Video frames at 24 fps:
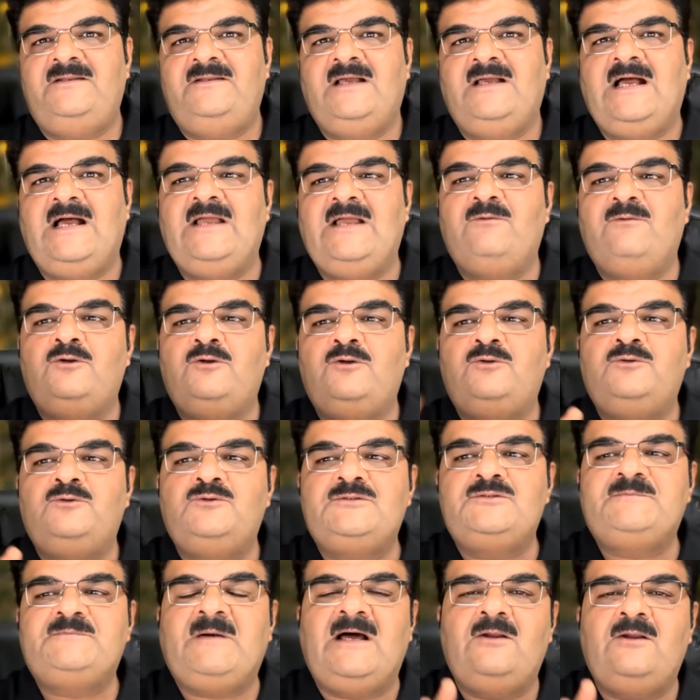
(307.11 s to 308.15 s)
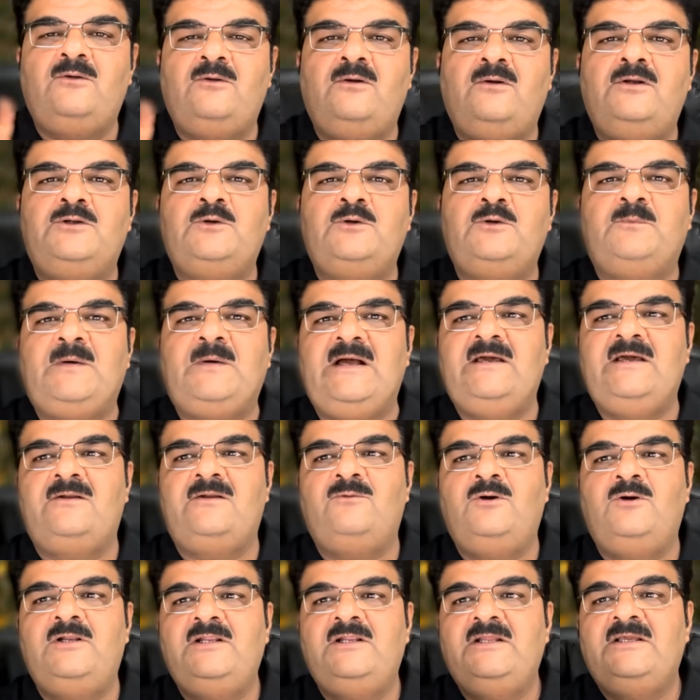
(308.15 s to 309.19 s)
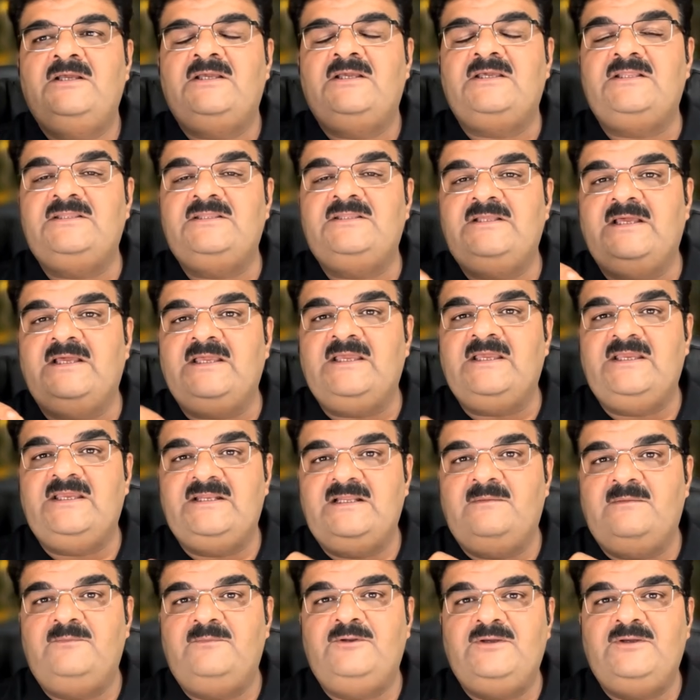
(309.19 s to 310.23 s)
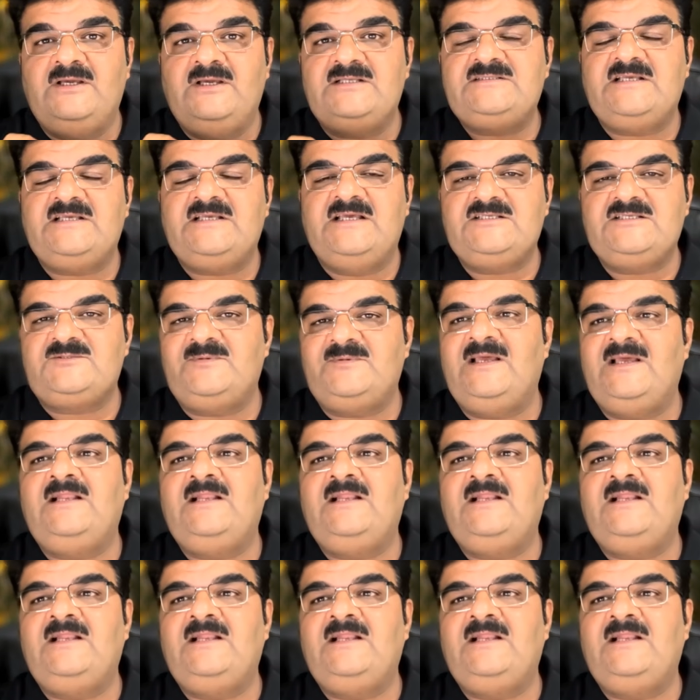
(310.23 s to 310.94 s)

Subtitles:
I want to use Palo Alto Firewall in the AWS as well.